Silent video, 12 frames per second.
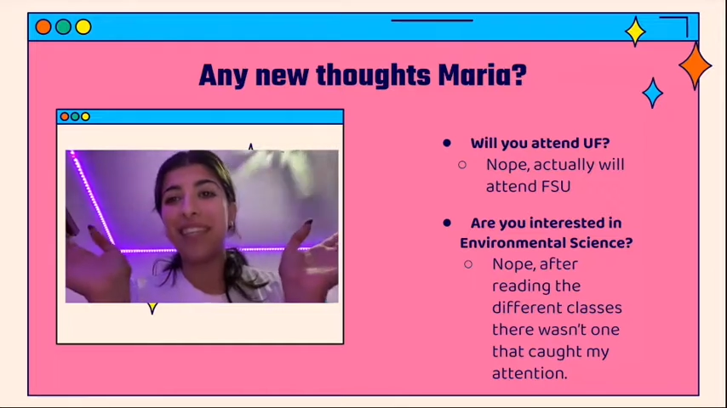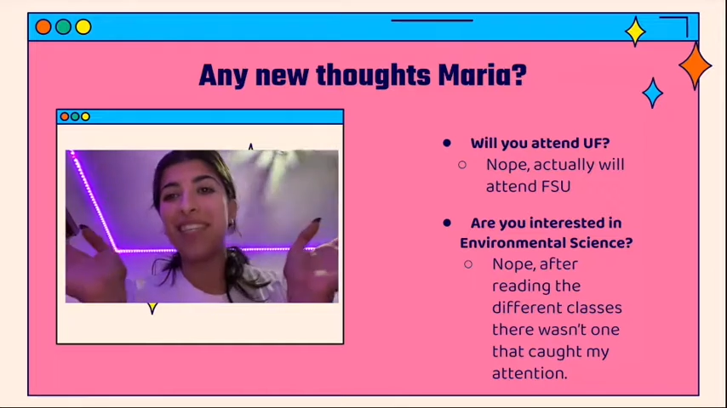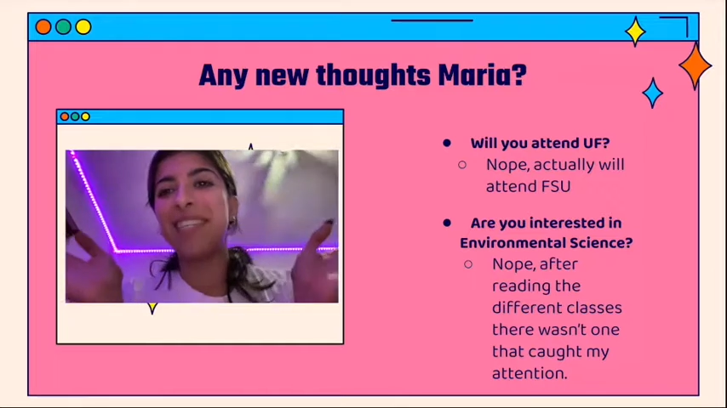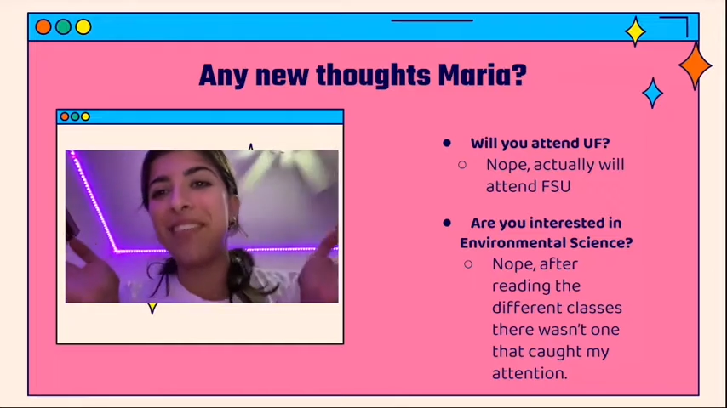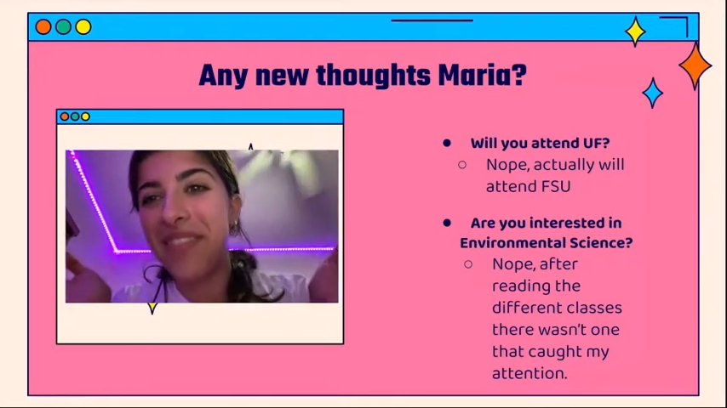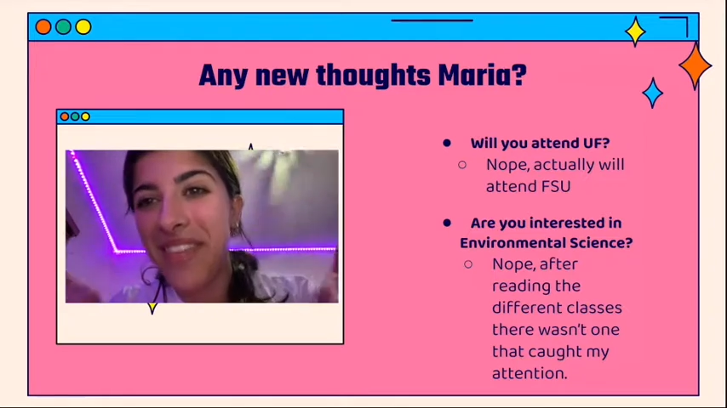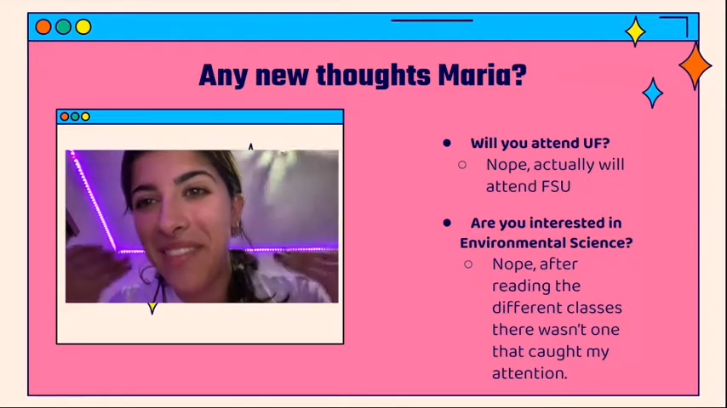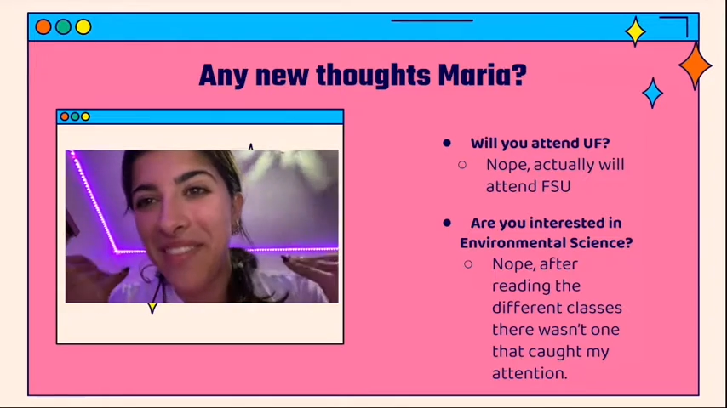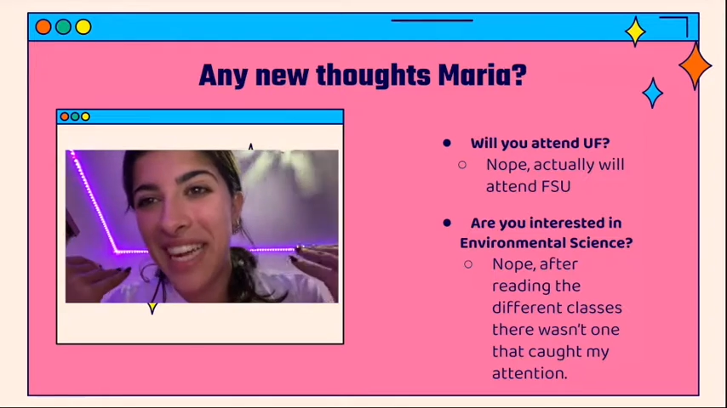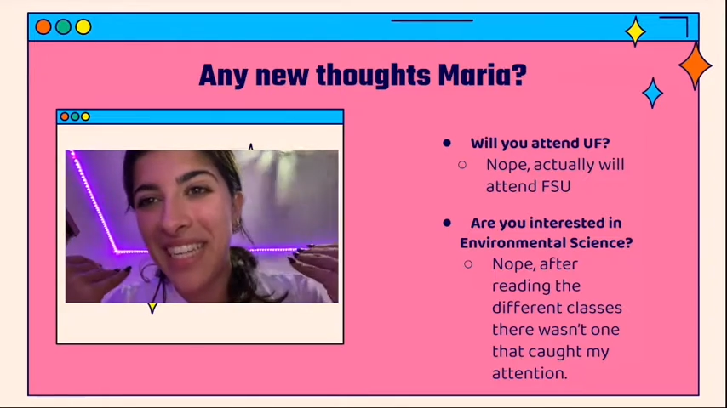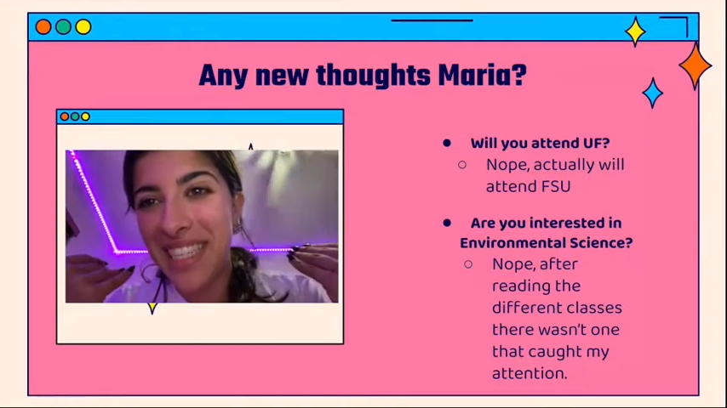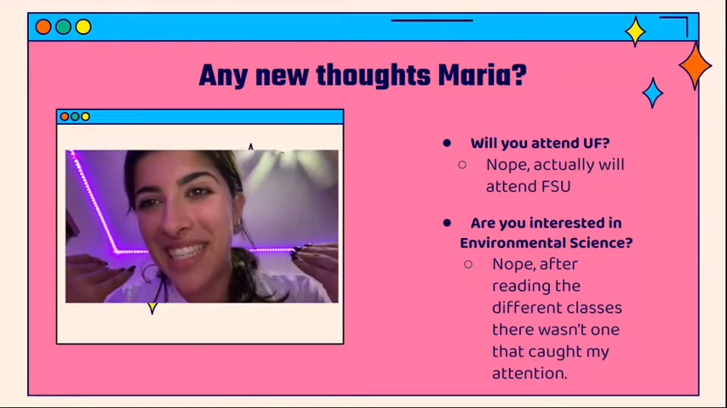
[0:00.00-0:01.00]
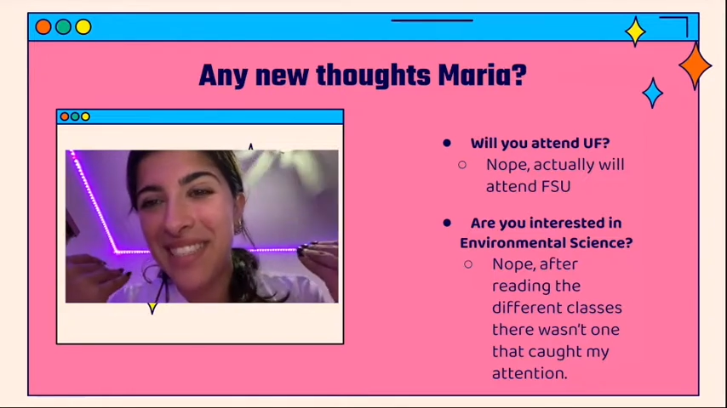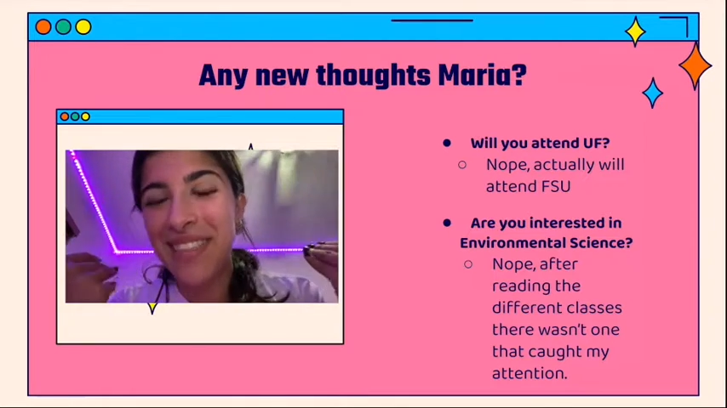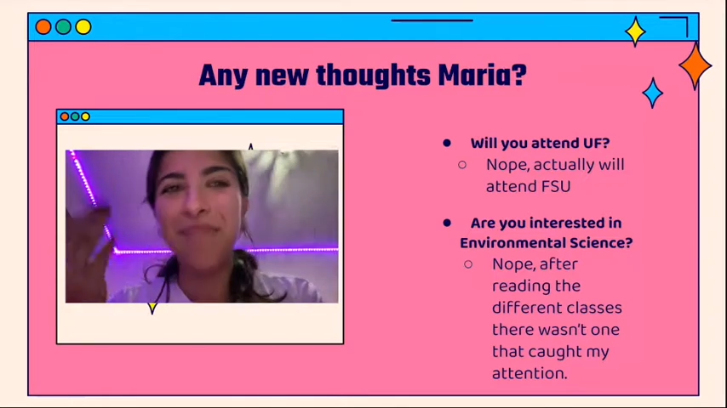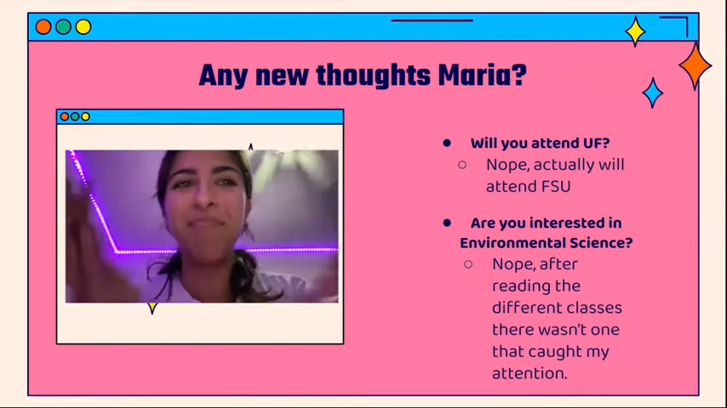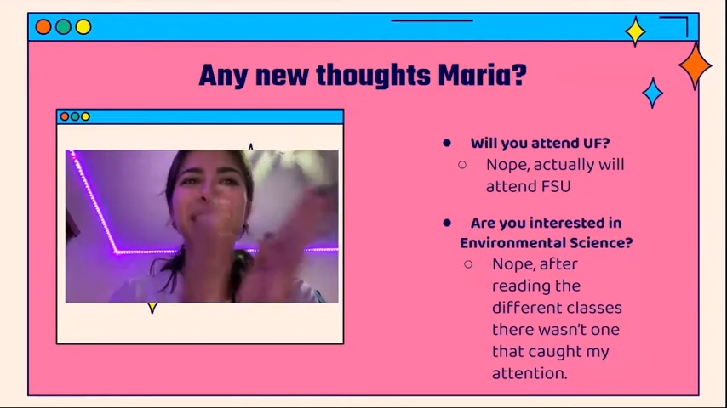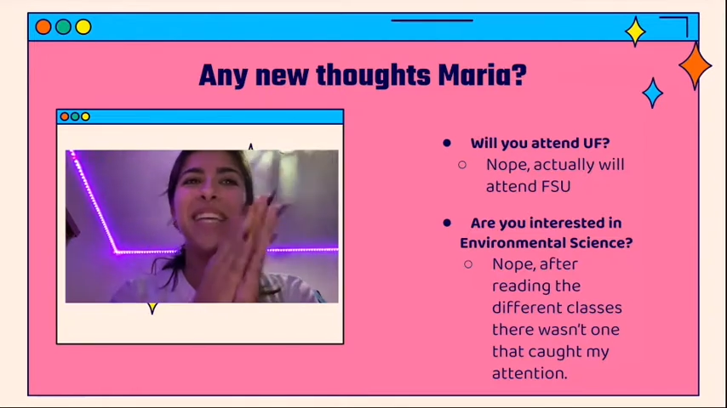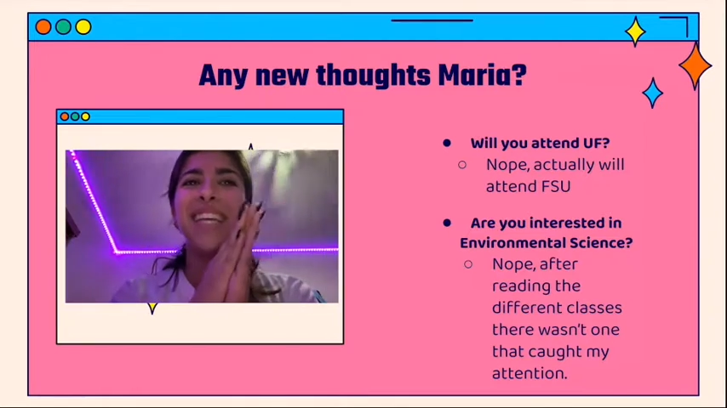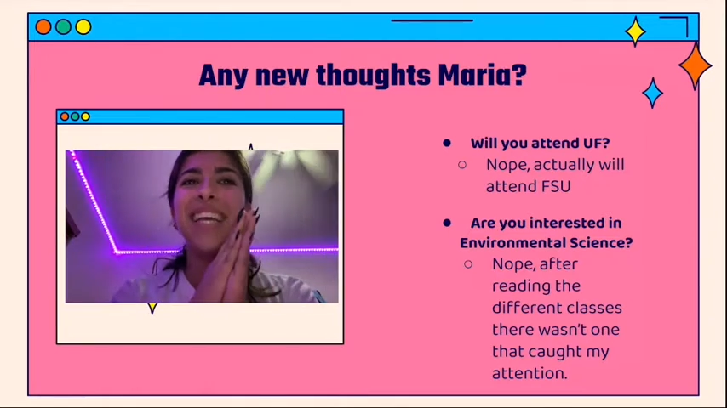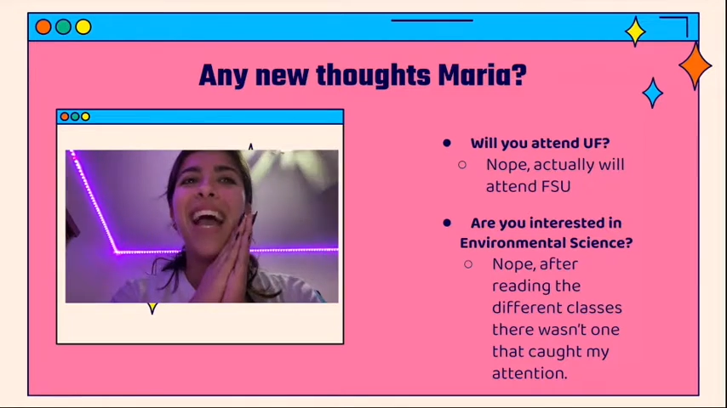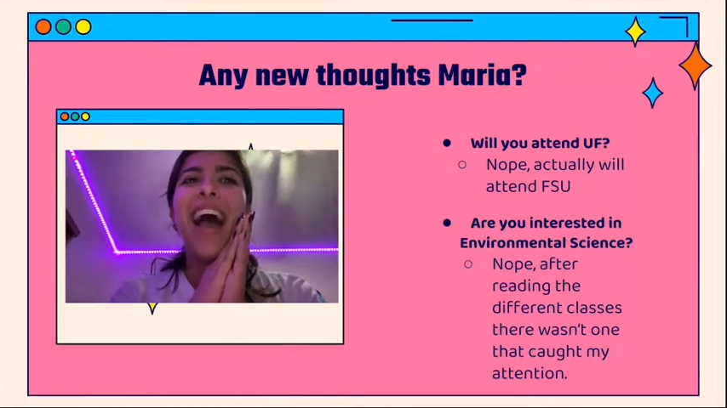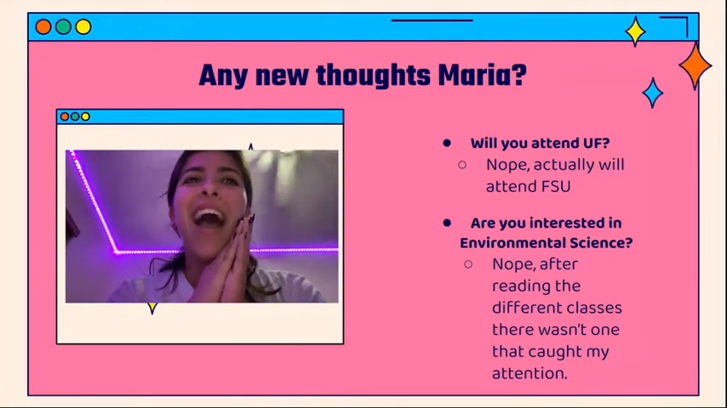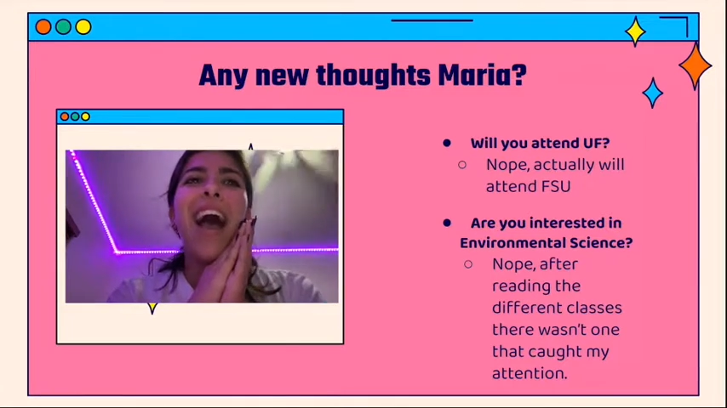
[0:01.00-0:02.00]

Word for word: let's shift the attention to me.